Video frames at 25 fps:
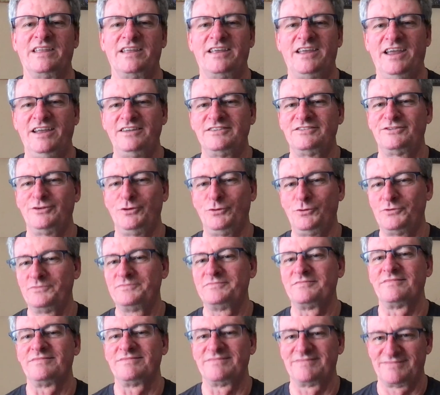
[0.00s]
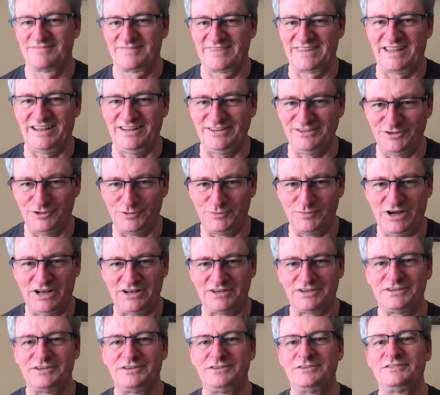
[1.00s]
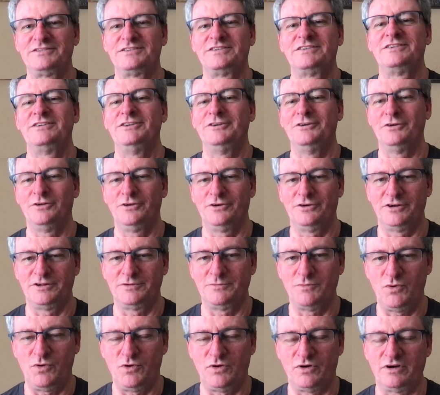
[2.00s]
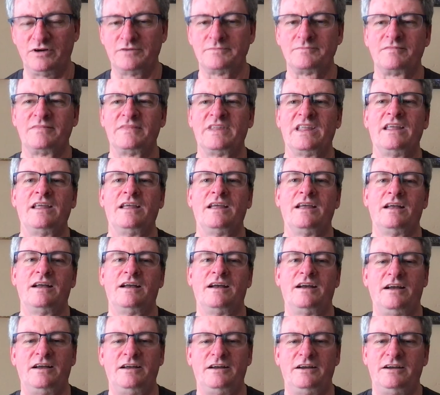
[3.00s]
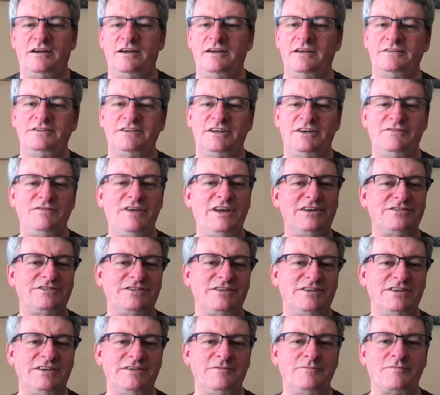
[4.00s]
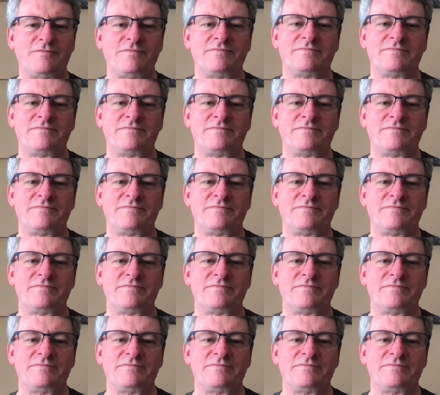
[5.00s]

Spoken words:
And so, little by little, you're learning more. And then eventually,